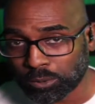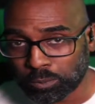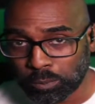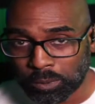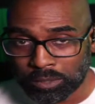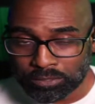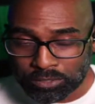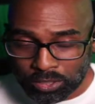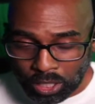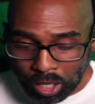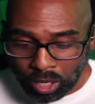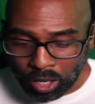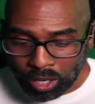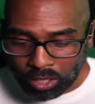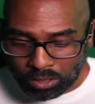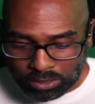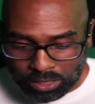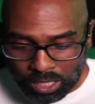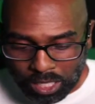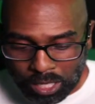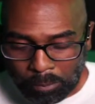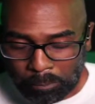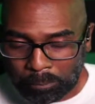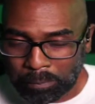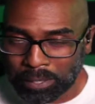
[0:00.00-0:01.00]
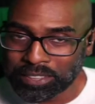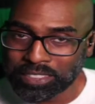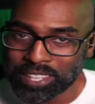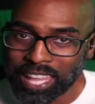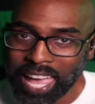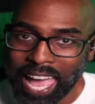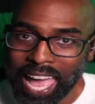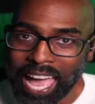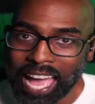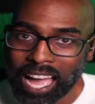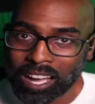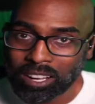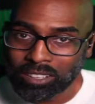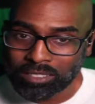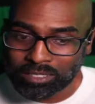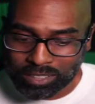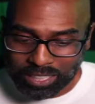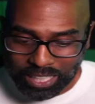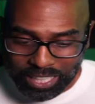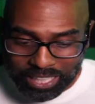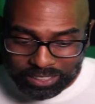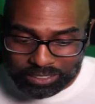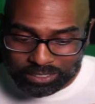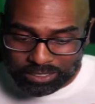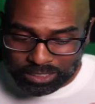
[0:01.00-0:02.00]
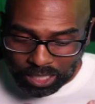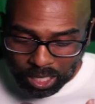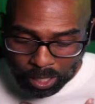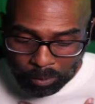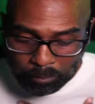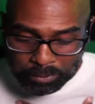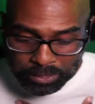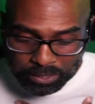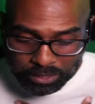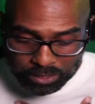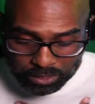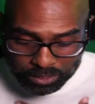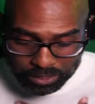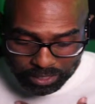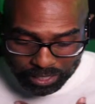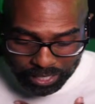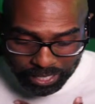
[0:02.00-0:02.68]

We've talked, but now it's coming